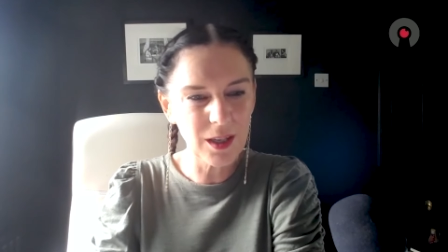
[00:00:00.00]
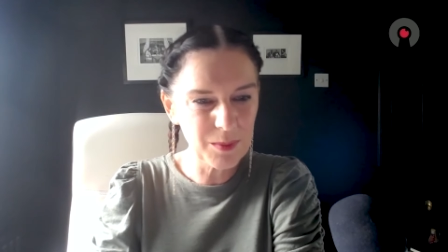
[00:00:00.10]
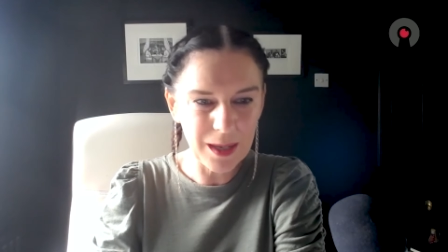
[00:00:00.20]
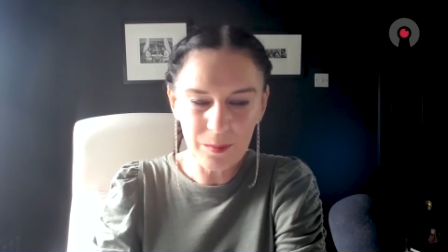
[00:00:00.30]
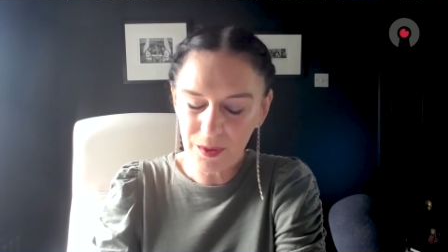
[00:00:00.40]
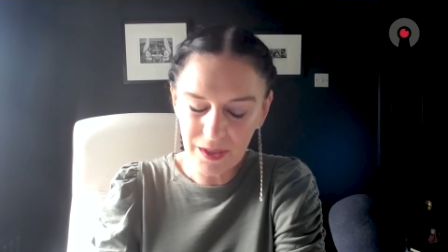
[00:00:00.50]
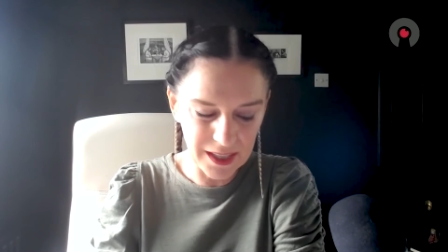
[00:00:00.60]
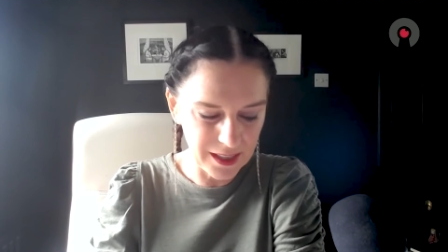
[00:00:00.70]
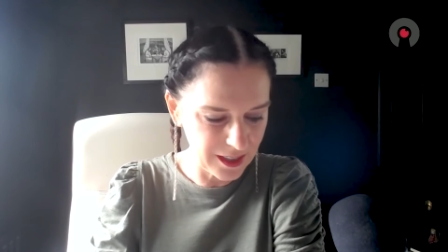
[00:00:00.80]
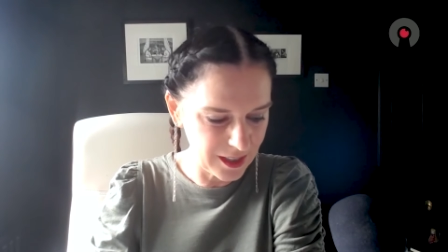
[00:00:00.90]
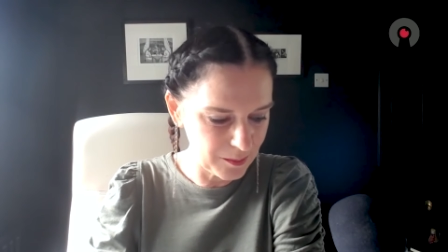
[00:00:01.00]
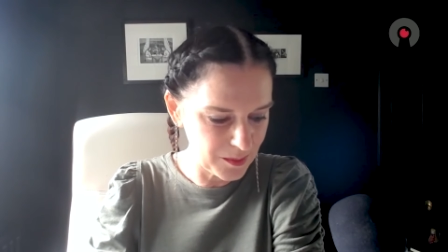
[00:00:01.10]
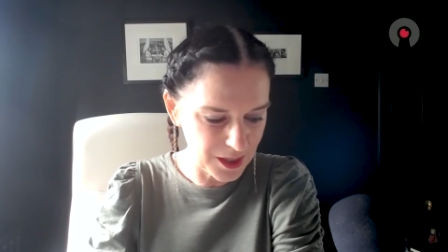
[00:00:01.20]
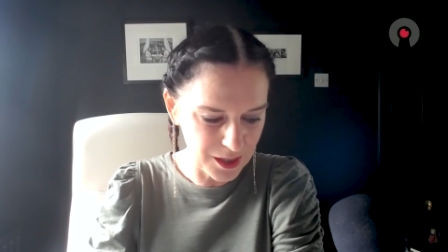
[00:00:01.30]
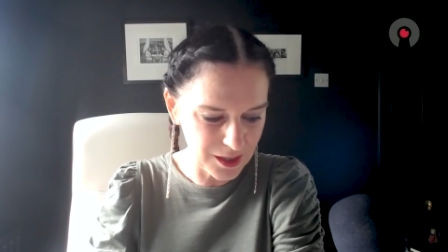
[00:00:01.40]
BlackBerry, um,
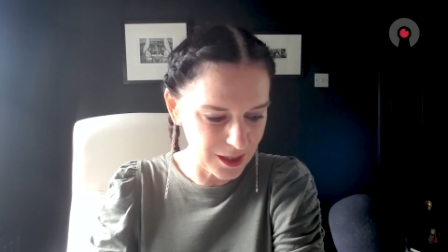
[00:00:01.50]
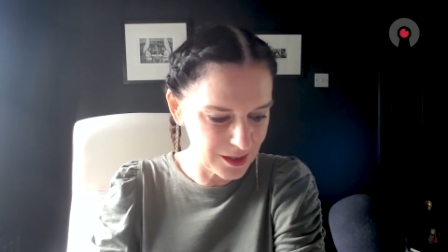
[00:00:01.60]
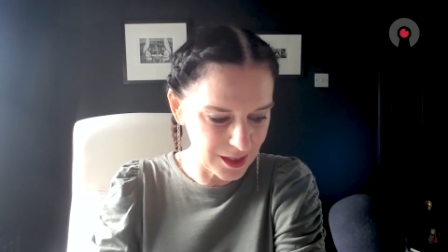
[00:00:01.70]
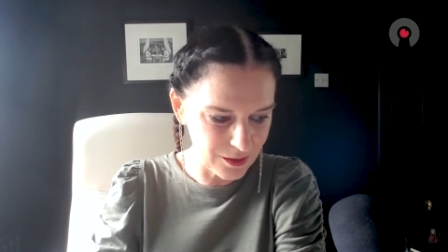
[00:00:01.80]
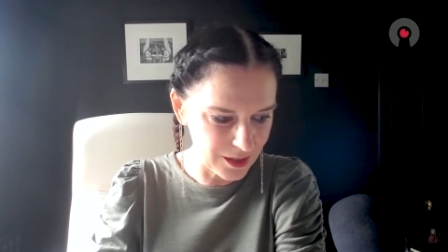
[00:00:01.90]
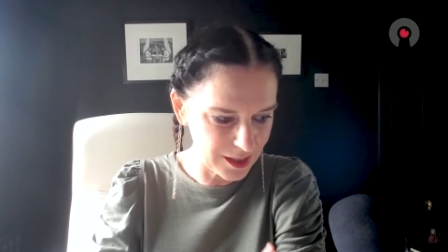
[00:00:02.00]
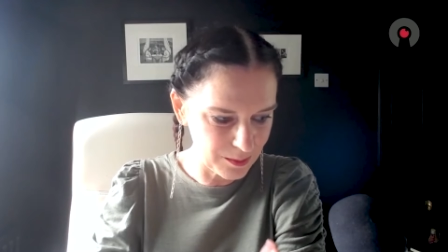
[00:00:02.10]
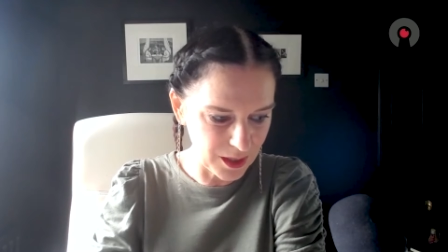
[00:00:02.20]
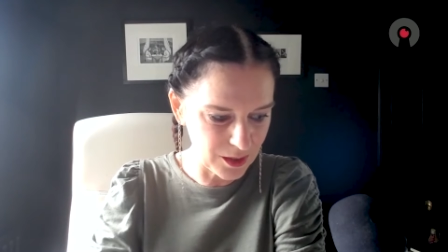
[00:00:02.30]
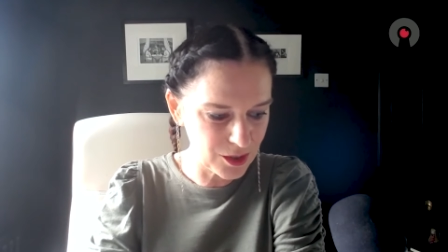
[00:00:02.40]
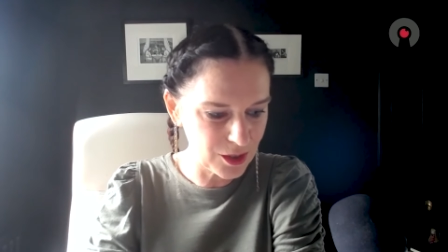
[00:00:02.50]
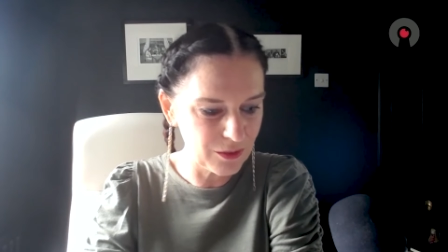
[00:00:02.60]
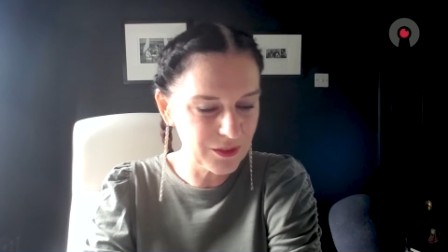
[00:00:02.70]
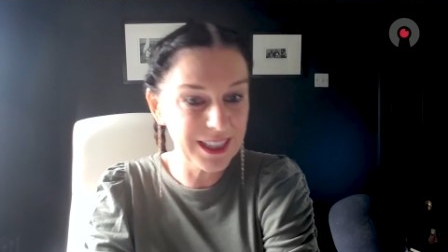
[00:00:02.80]
Cisco, Citrix, Microsoft,